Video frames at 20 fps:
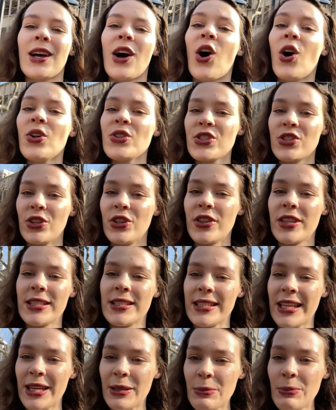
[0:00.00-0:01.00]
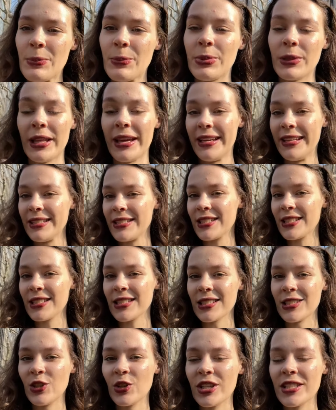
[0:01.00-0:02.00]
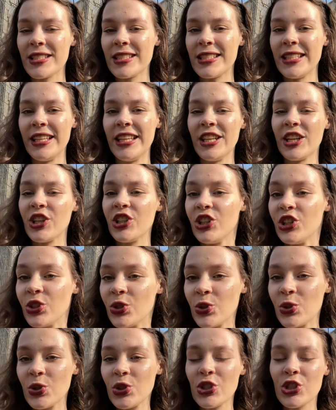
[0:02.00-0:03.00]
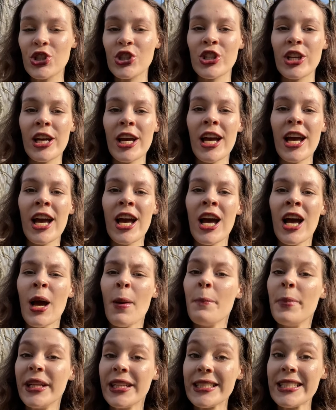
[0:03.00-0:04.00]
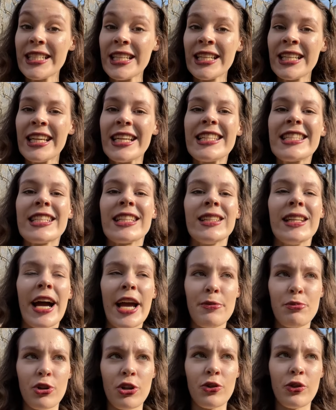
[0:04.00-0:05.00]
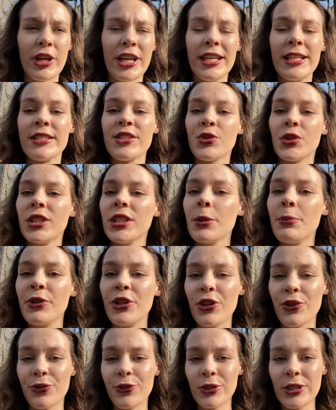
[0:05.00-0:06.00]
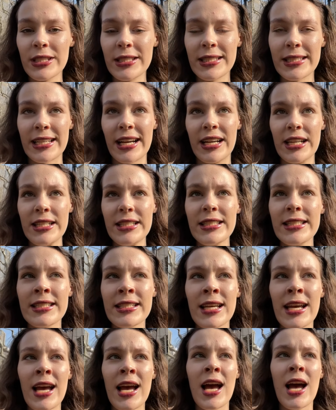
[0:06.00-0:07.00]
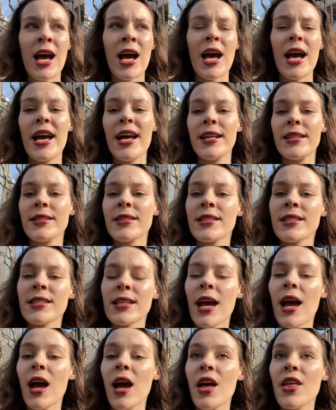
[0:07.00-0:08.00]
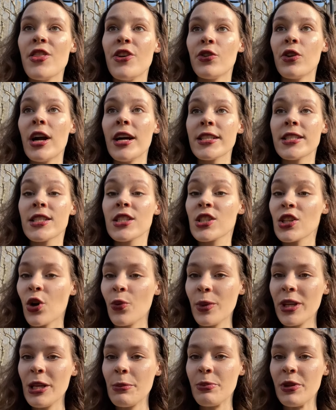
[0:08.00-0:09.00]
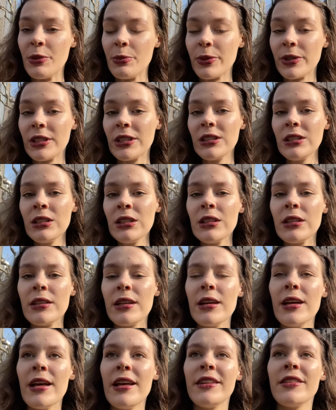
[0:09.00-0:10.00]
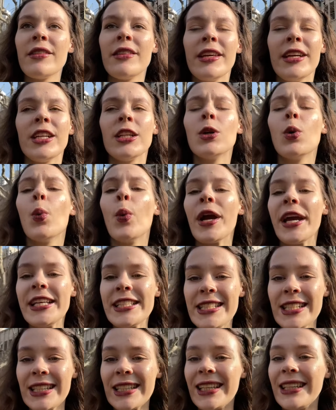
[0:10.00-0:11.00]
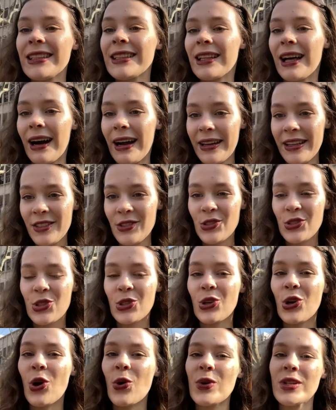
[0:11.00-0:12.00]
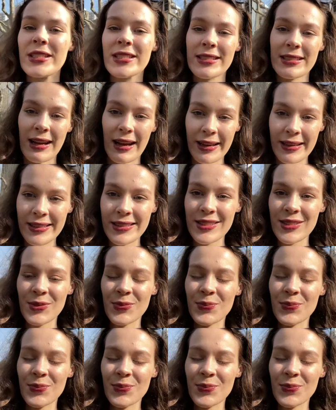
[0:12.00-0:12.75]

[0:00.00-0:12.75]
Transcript: Also the same place, you can see huge building, it's a library, it's really beautiful inside, and there are so many people and they're waiting in line to go inside